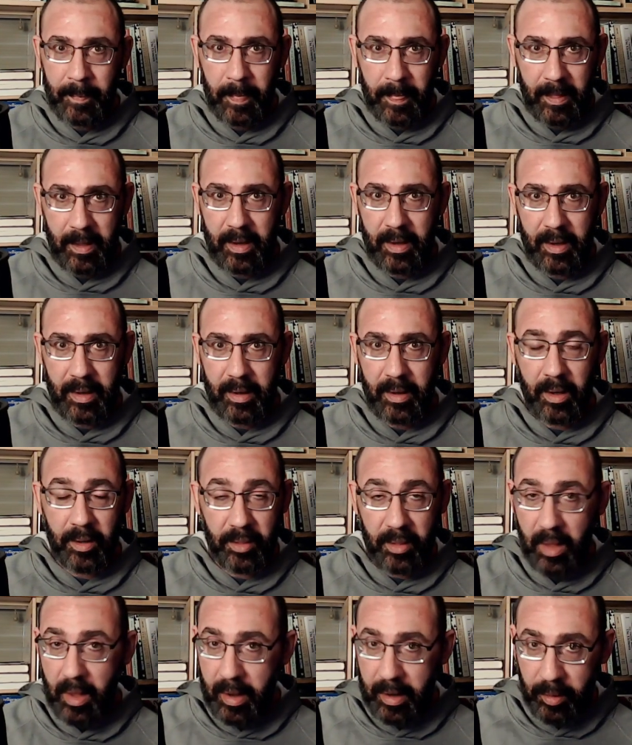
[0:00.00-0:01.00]

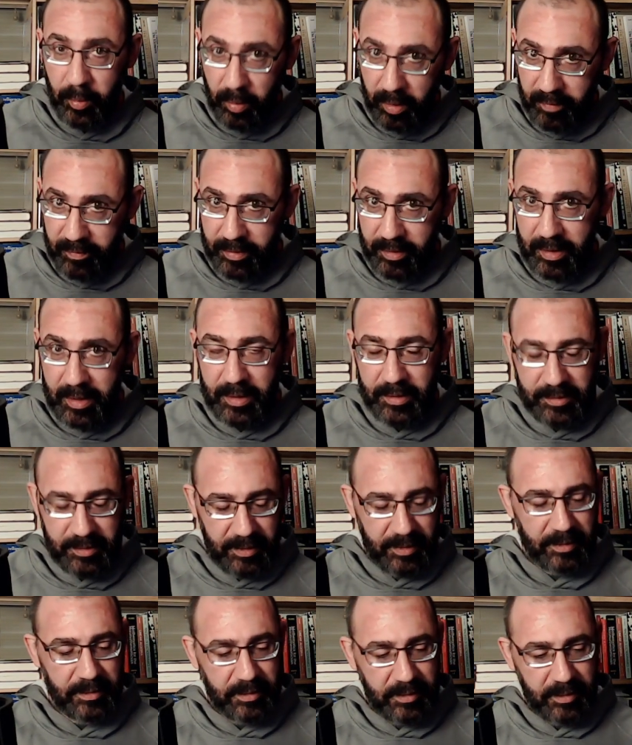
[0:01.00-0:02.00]
online, whatever the case
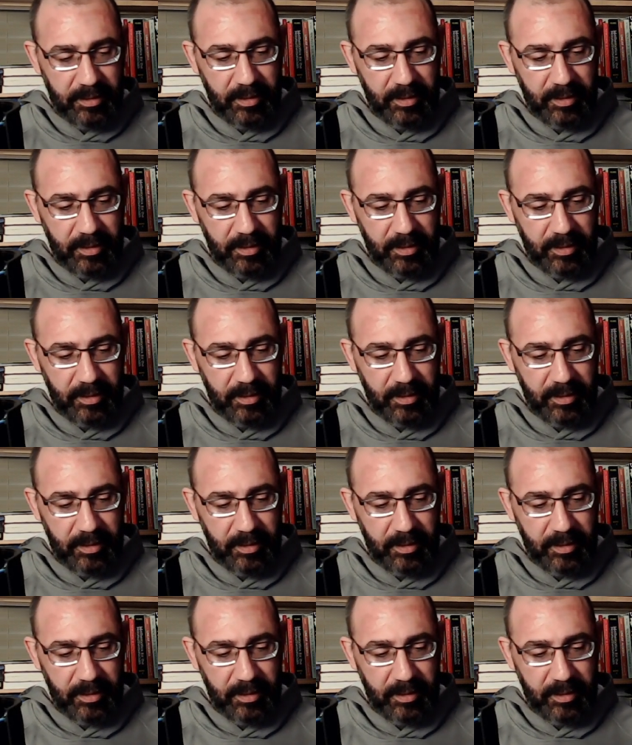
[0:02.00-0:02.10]
is.